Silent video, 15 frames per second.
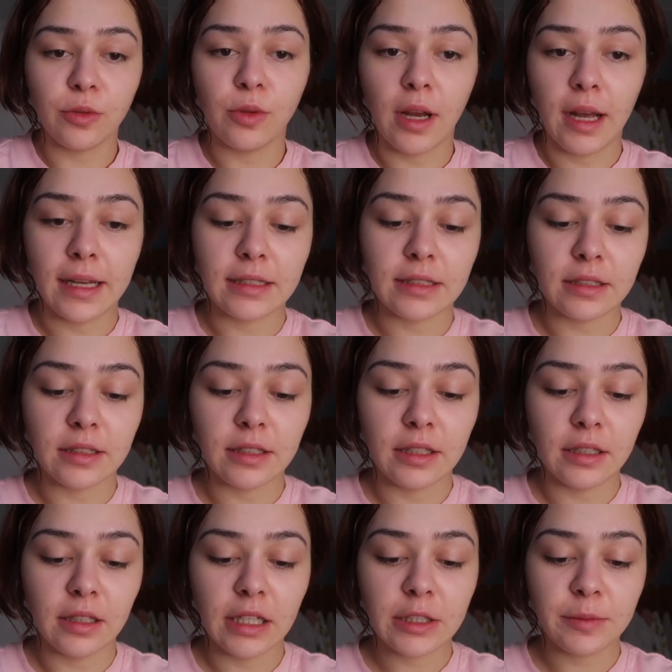who has a
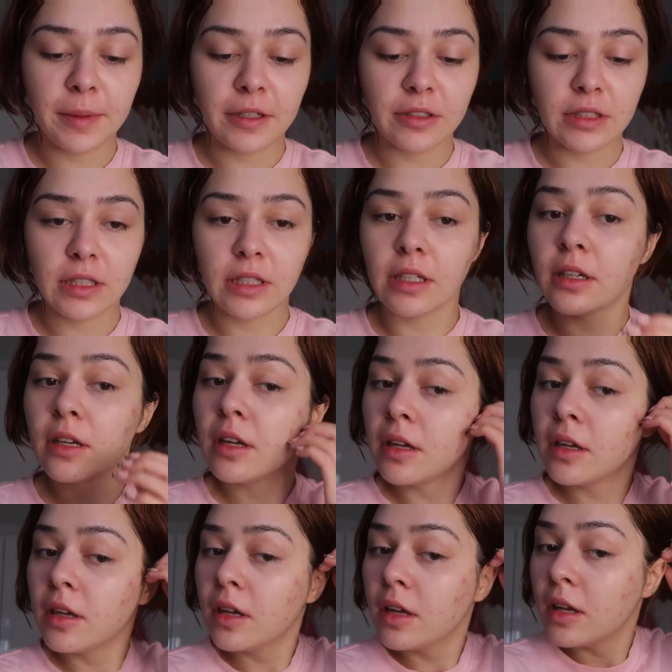helix piercing
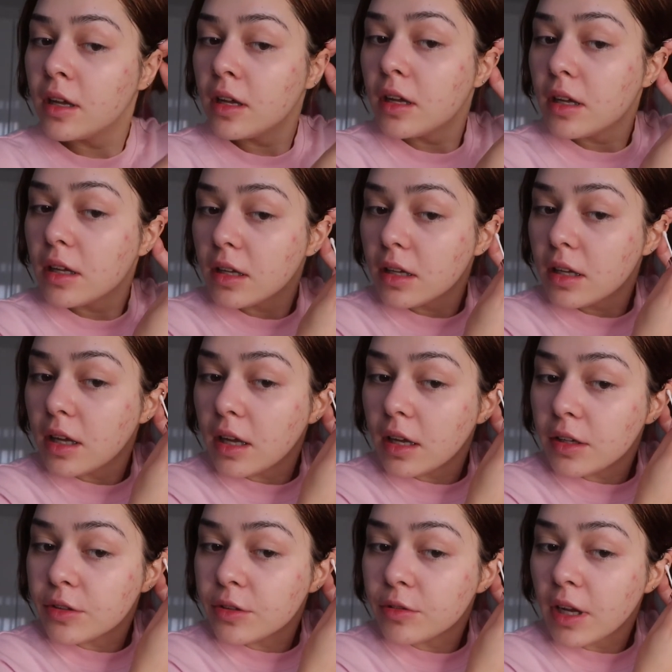and
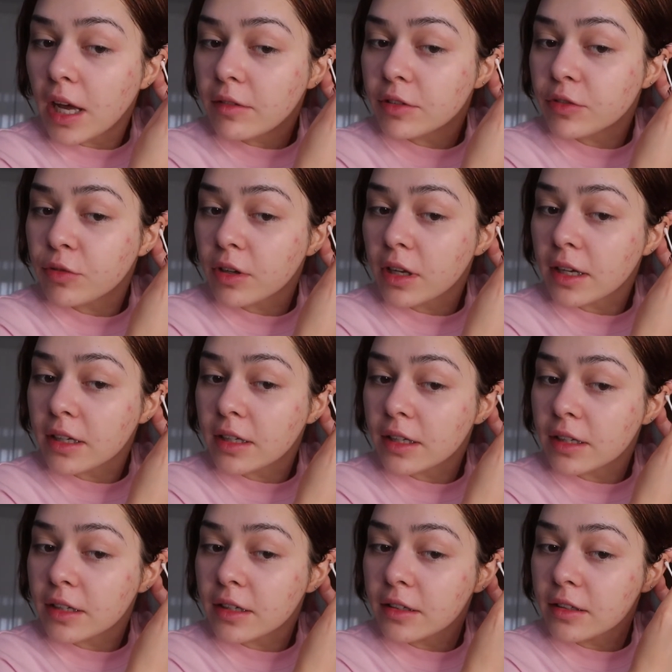you don't have it for like a
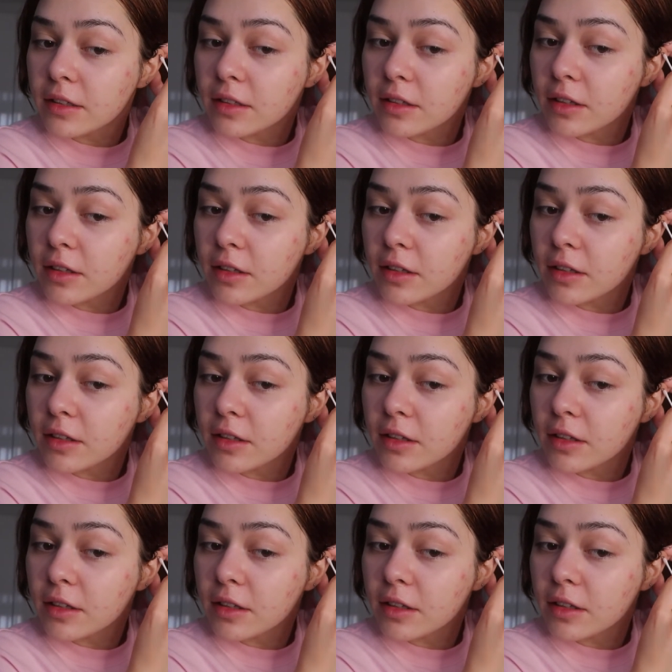year,